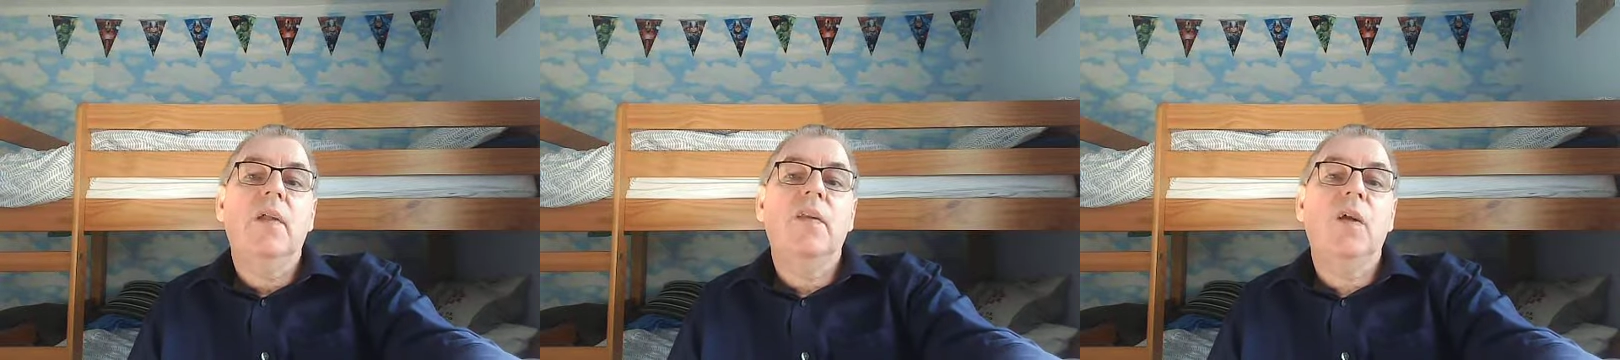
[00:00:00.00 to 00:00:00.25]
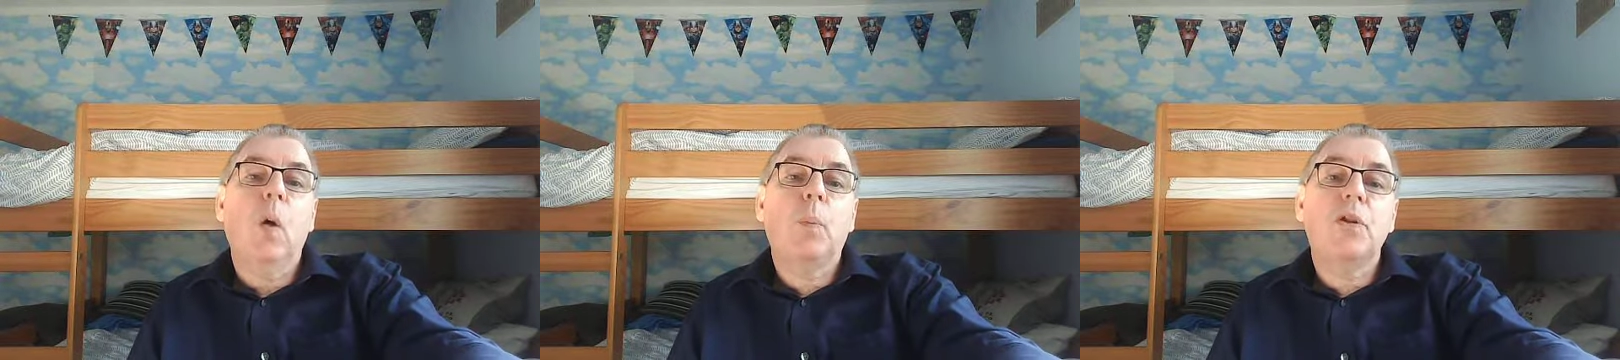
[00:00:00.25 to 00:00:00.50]

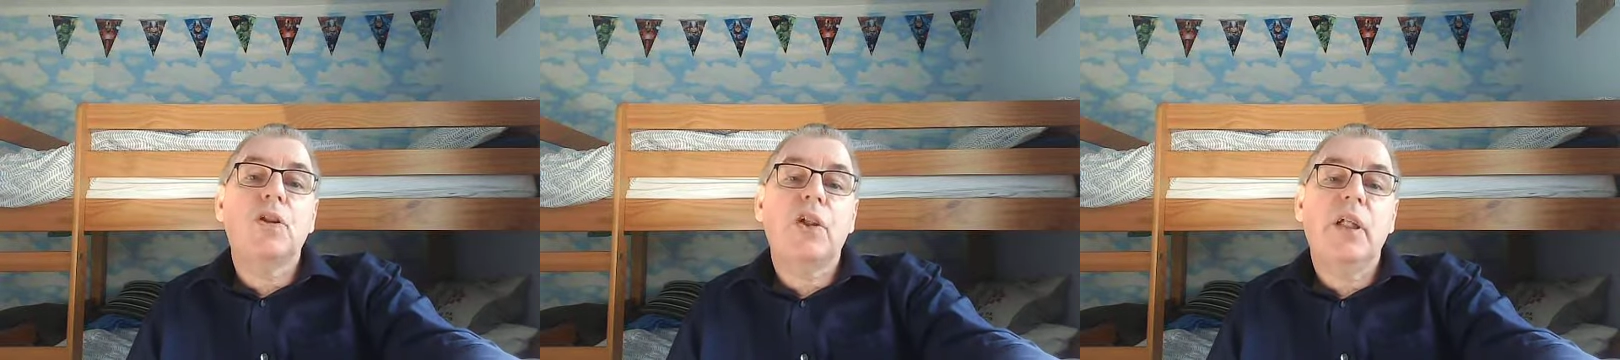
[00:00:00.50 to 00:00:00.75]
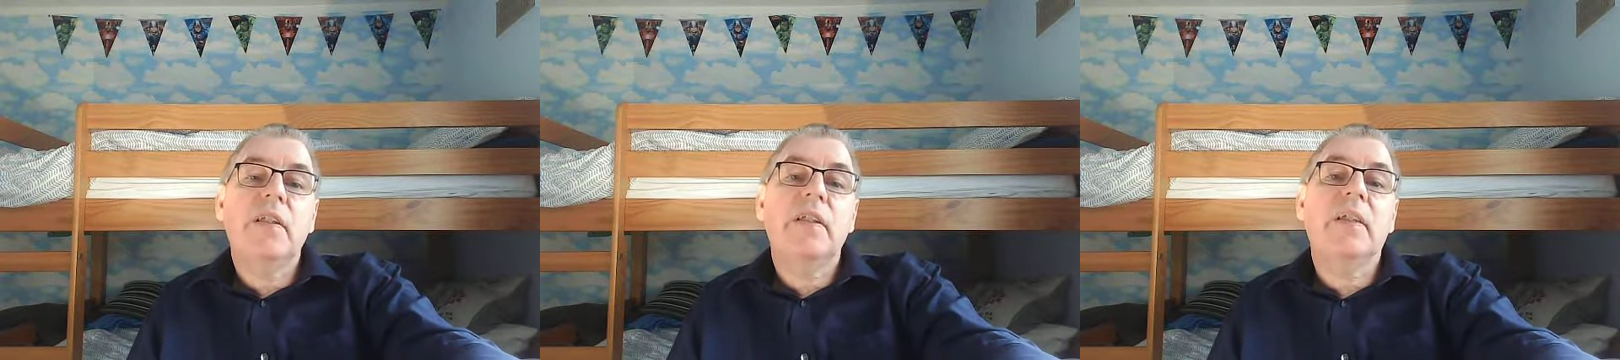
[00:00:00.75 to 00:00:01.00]
the
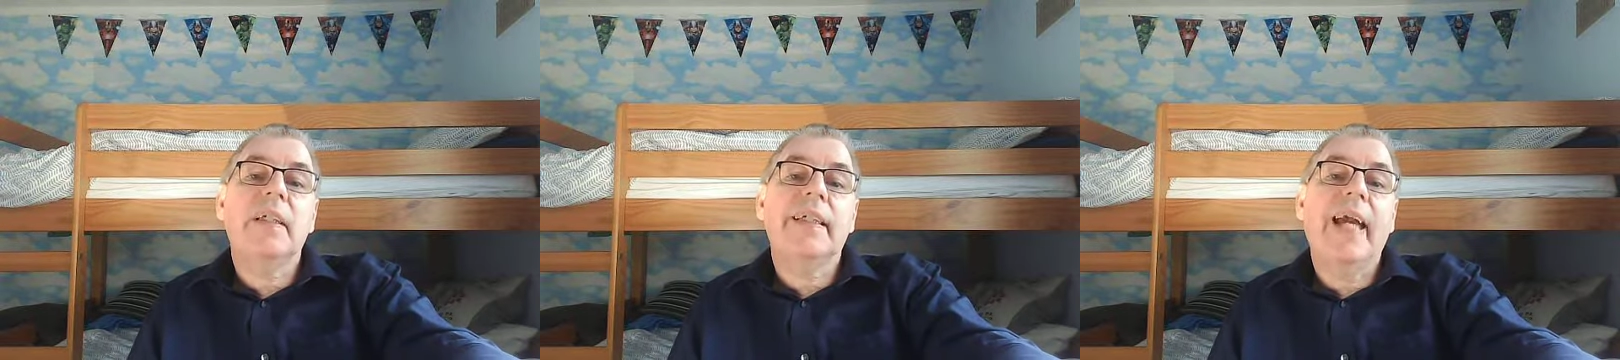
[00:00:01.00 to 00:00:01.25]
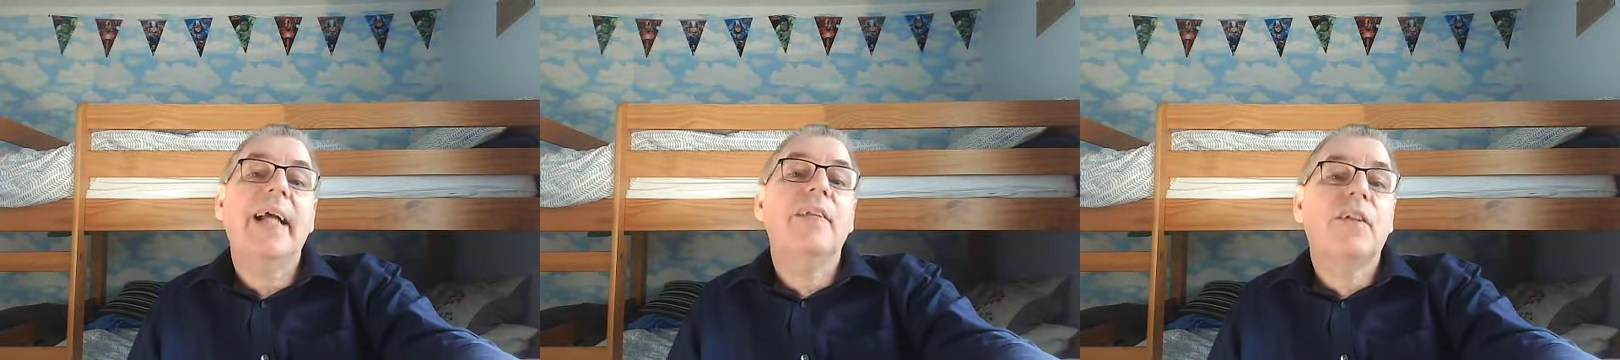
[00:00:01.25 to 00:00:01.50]
opportunity to
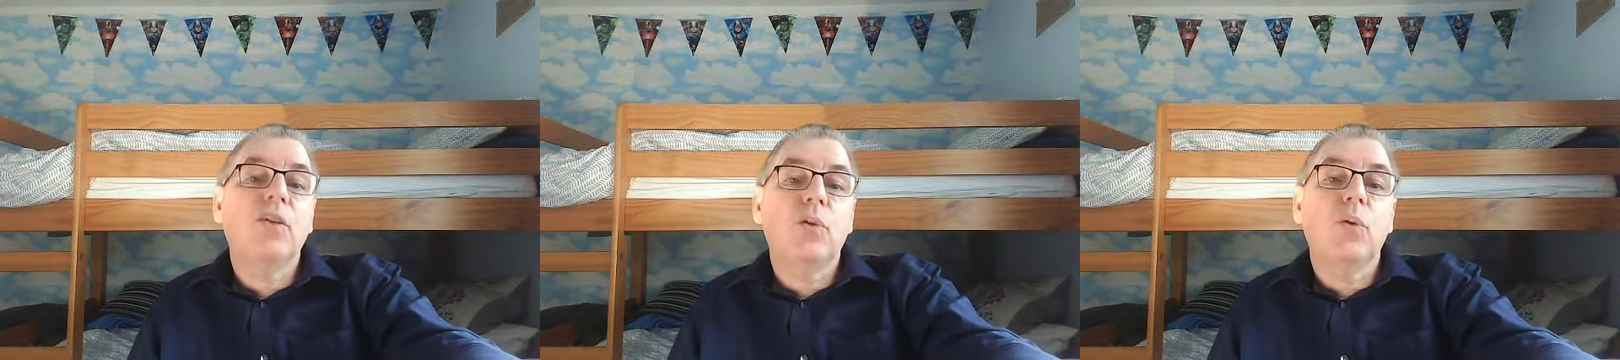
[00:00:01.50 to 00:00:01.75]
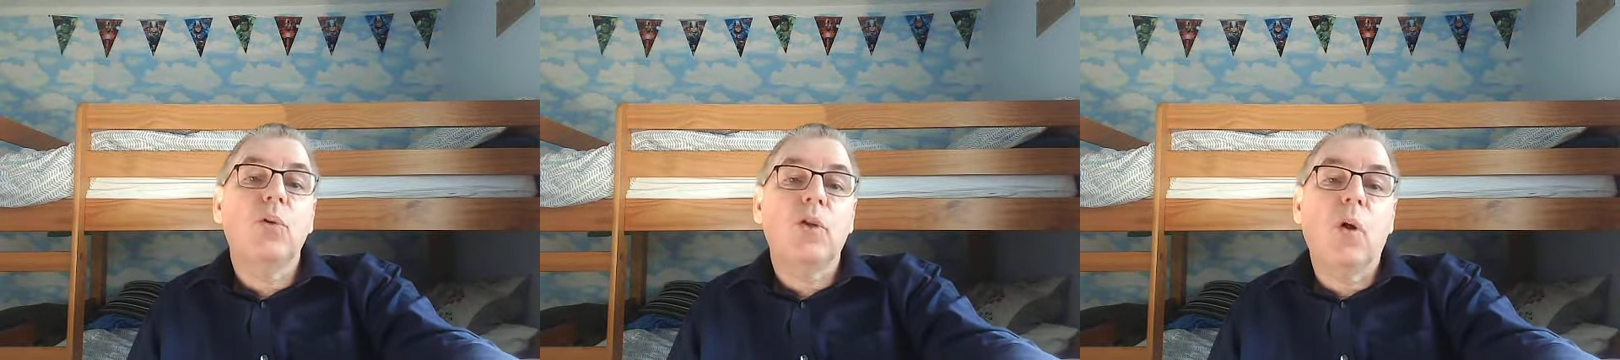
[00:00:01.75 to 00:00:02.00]
get to
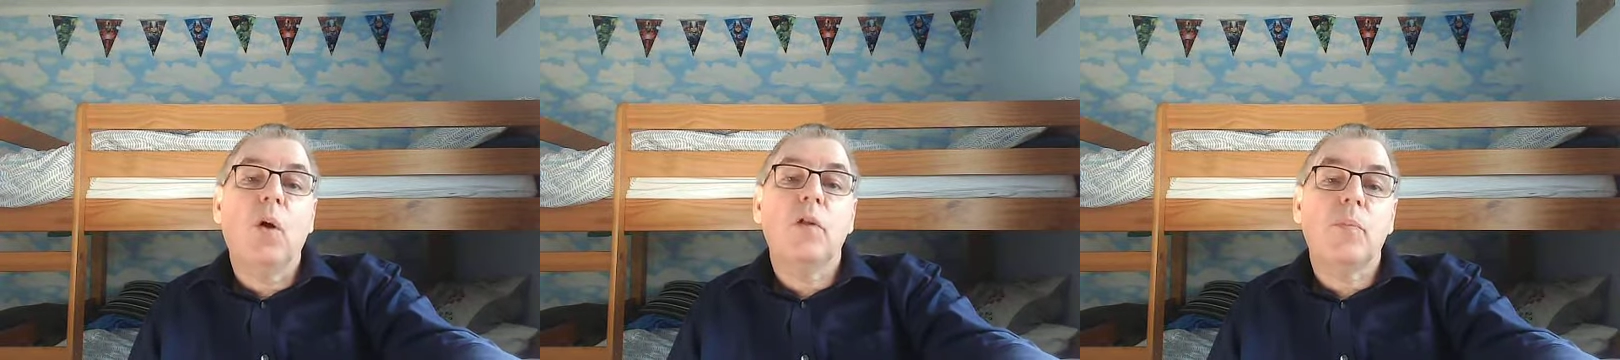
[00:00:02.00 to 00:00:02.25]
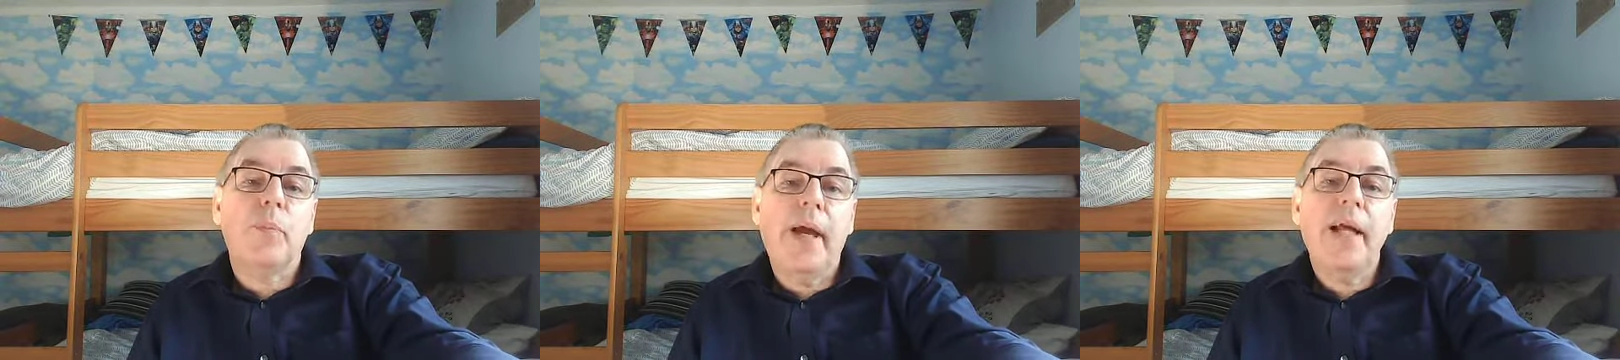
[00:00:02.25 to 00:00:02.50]
know
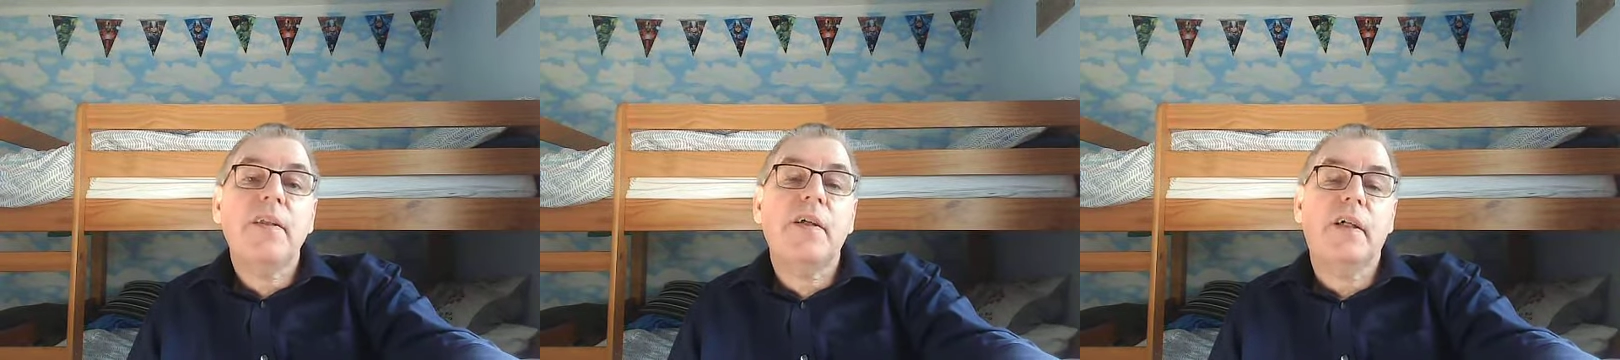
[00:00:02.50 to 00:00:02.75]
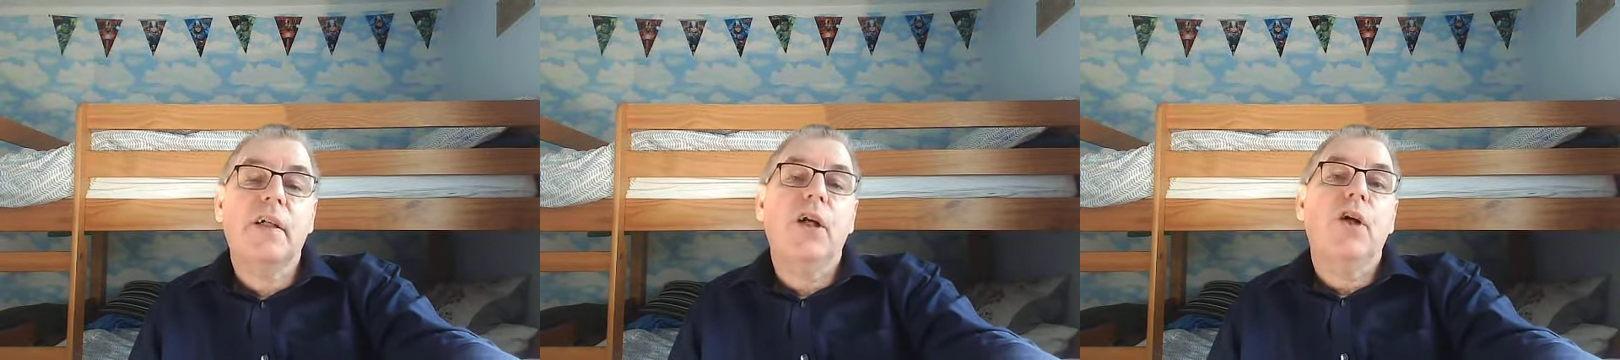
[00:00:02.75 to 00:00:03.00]
God
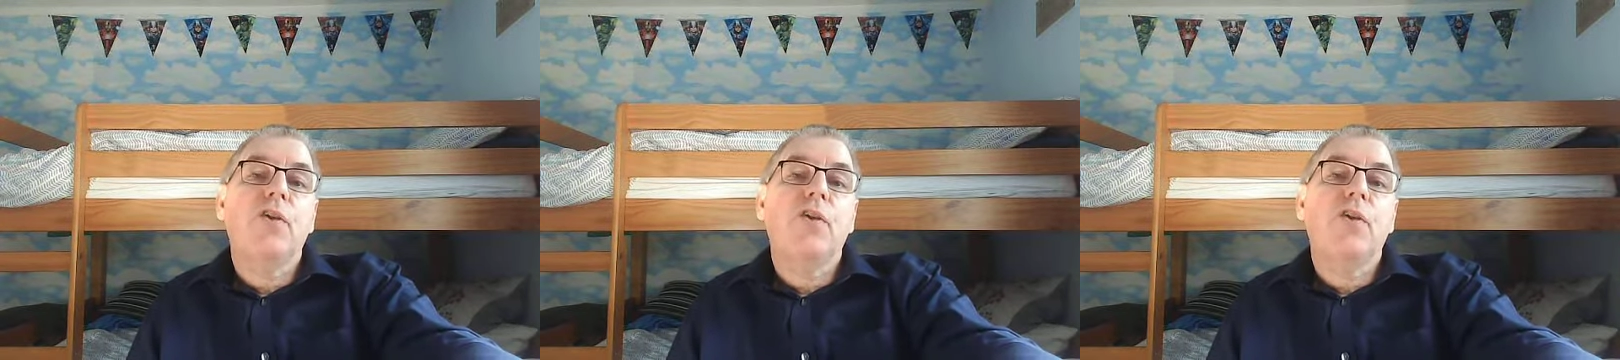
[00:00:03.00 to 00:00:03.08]
better